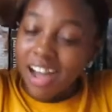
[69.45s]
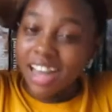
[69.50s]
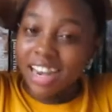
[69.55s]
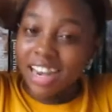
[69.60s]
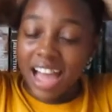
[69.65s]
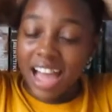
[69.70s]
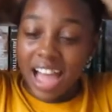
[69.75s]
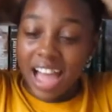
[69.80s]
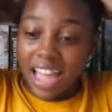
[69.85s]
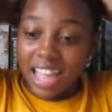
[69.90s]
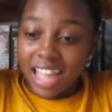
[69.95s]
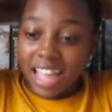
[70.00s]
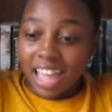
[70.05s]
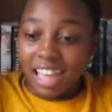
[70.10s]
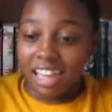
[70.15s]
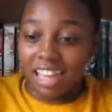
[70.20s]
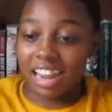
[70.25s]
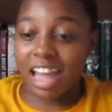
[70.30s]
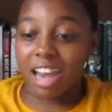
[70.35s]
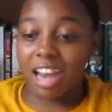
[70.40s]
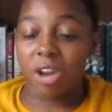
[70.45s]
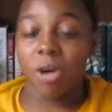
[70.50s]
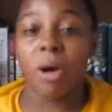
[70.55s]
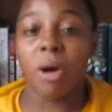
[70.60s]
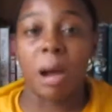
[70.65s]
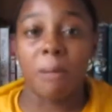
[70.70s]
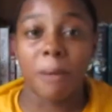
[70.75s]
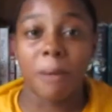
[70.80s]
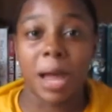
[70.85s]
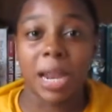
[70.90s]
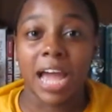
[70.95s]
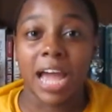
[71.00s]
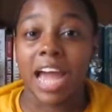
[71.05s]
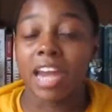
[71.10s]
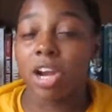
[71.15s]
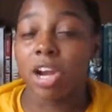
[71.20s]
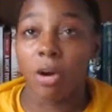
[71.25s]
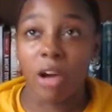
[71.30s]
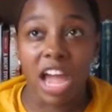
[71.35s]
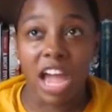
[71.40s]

or not and I know I probably I know